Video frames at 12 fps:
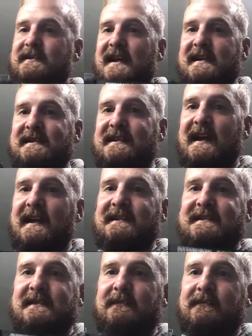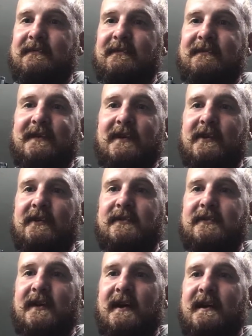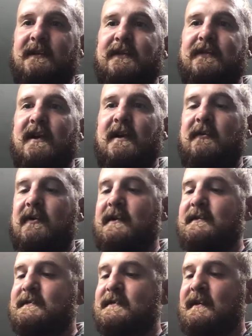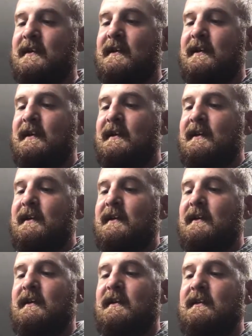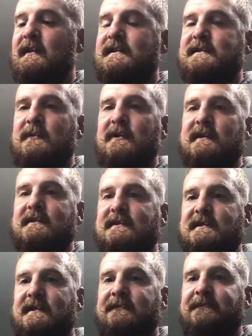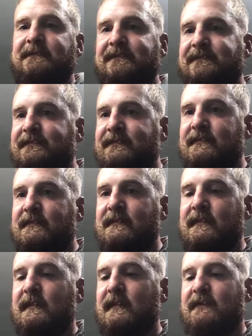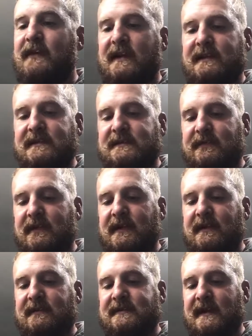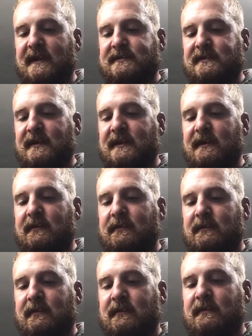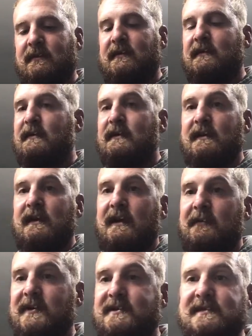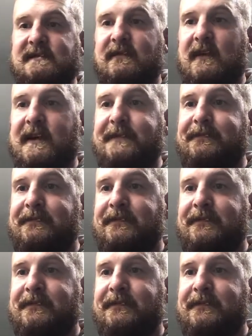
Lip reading: I just got some good old Harbor Freight ones. This works. I've had this for years actually now, and it works just fine.